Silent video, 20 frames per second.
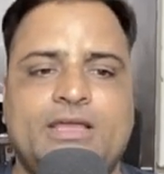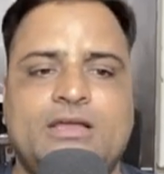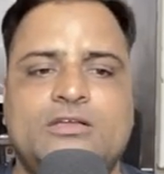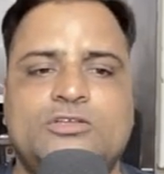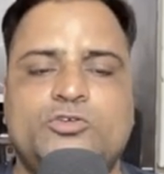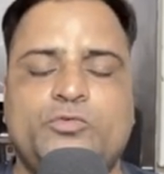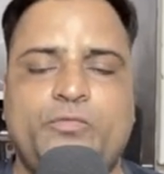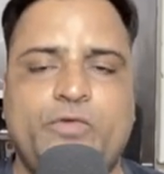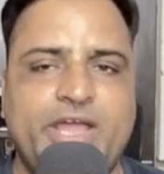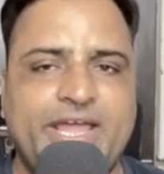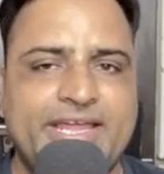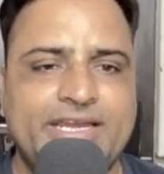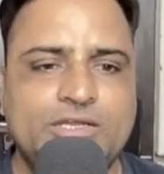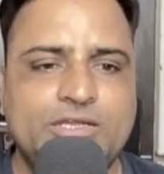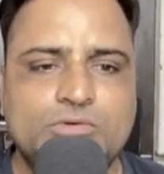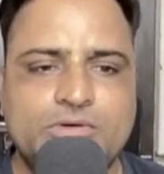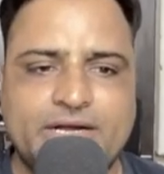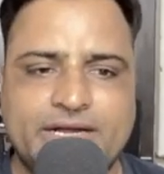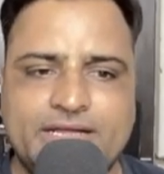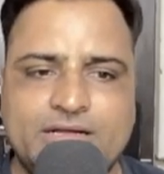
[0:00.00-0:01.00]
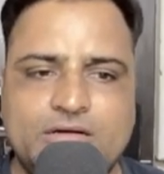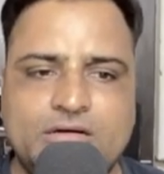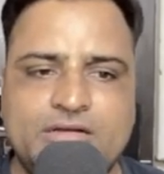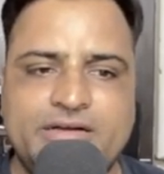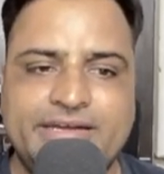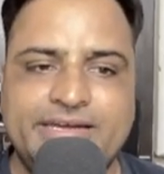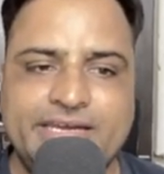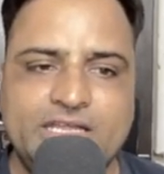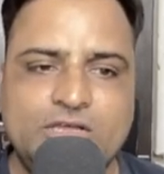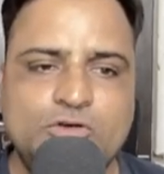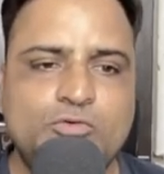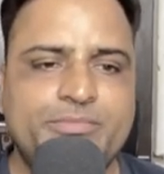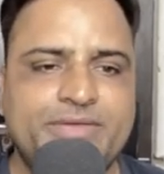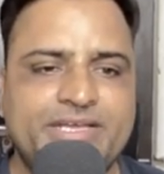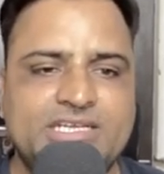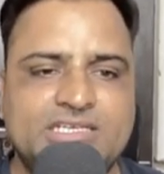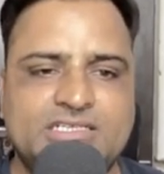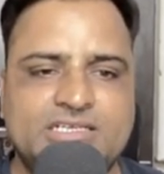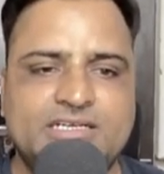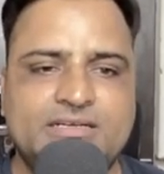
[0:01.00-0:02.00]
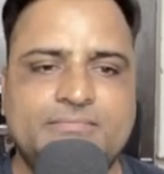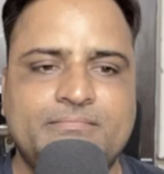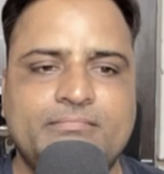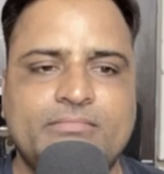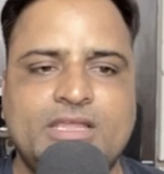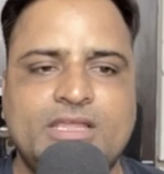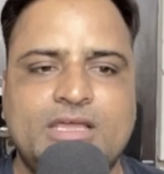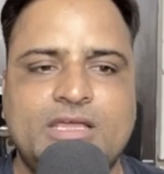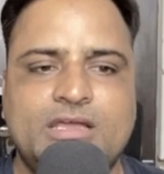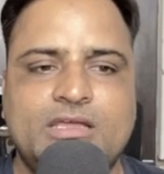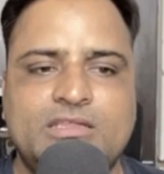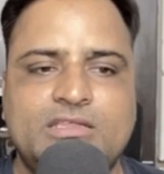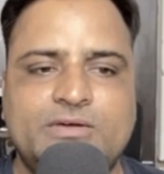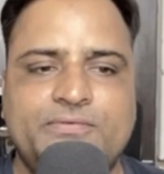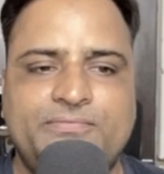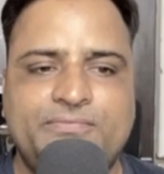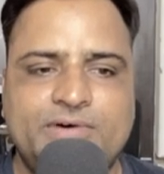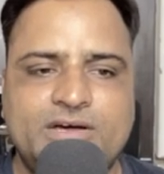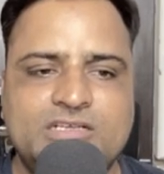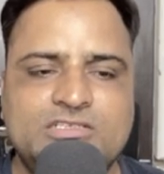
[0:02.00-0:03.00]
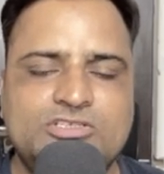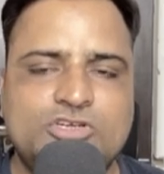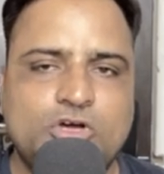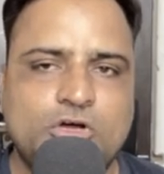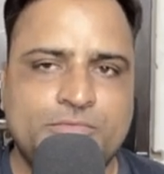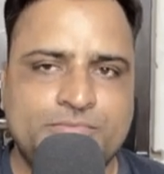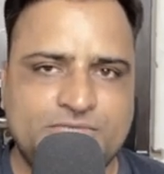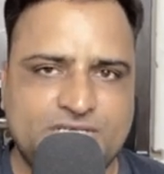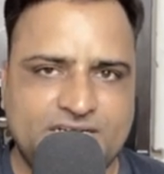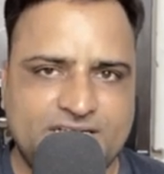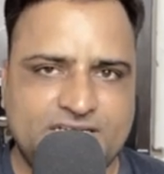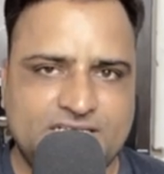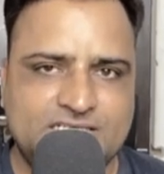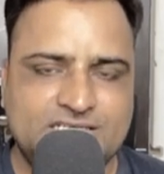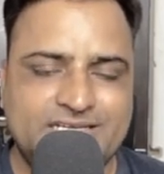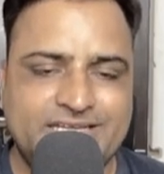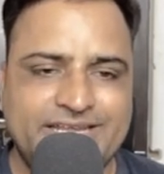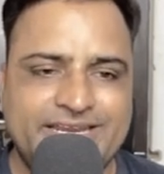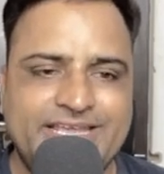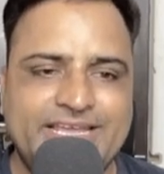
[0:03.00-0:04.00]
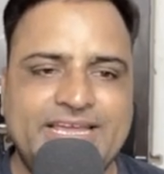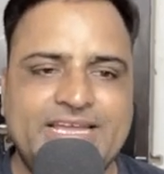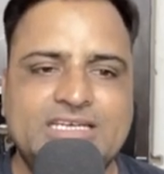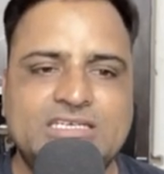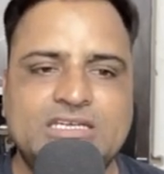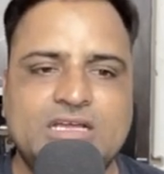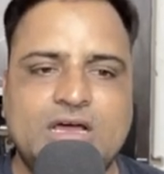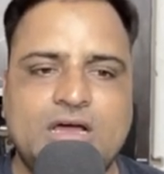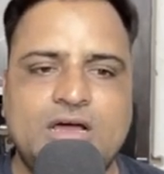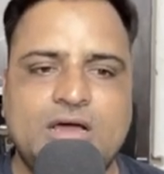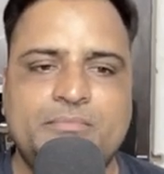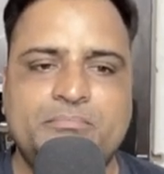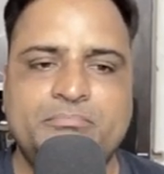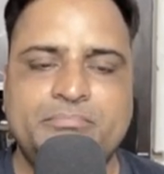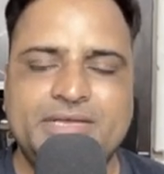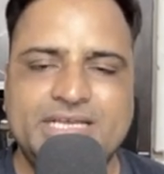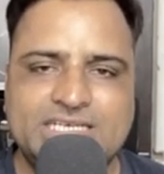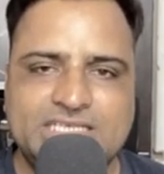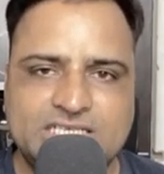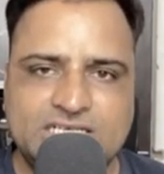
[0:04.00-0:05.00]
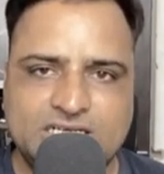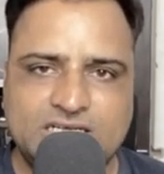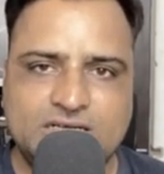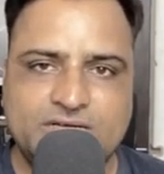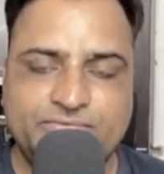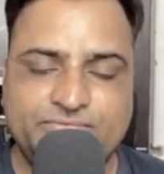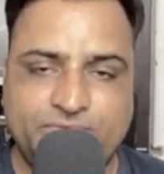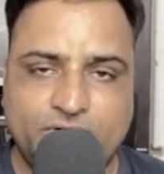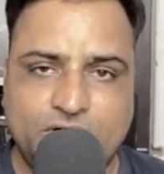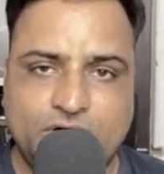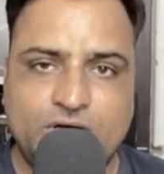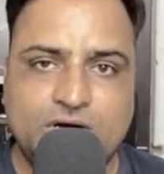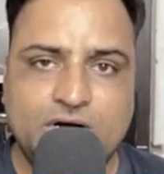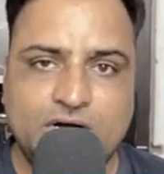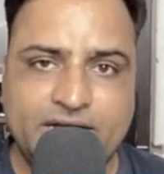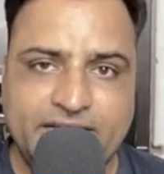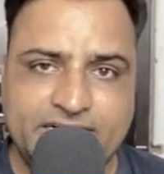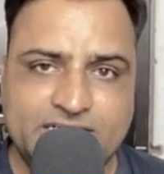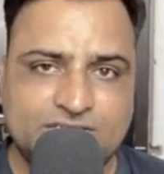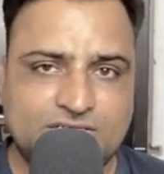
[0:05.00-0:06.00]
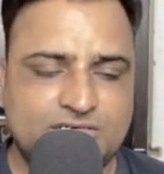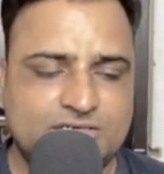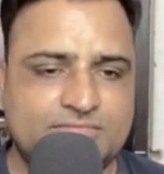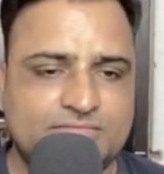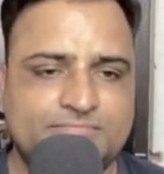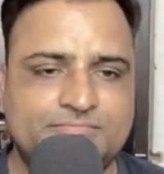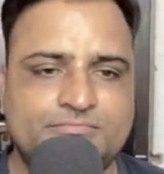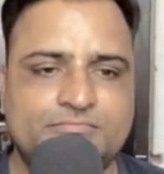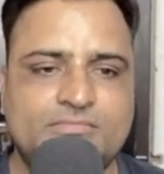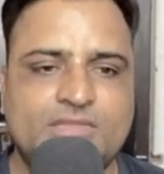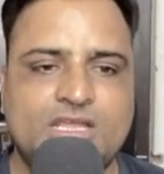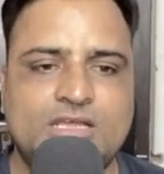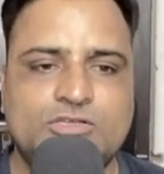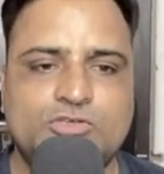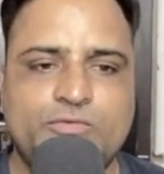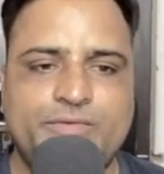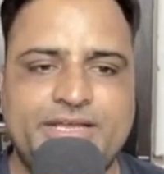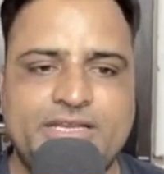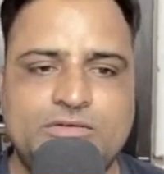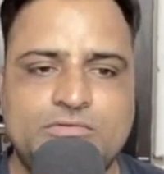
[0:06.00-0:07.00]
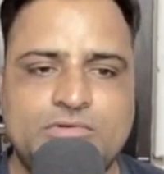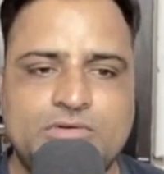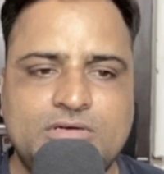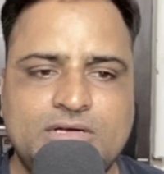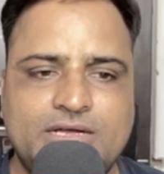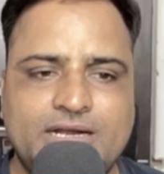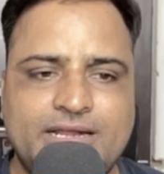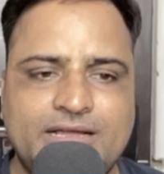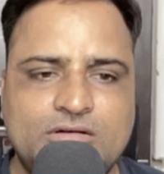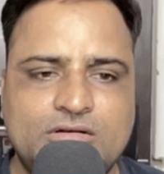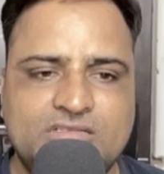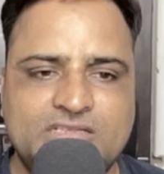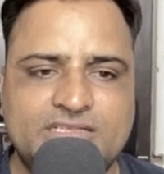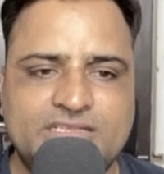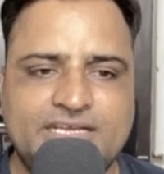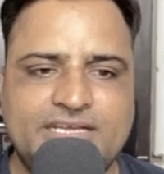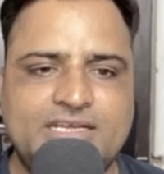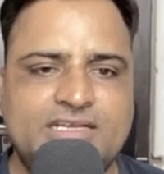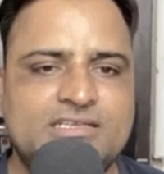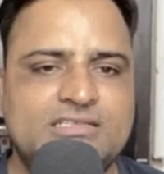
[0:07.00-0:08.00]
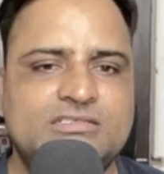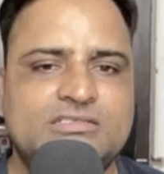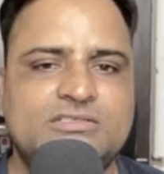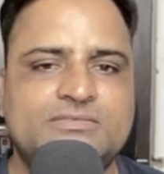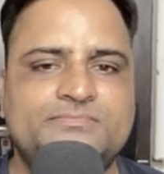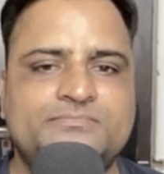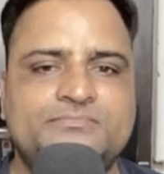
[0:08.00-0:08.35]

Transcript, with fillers: so when you click on new meeting the first option is create a meeting for later so when you click on this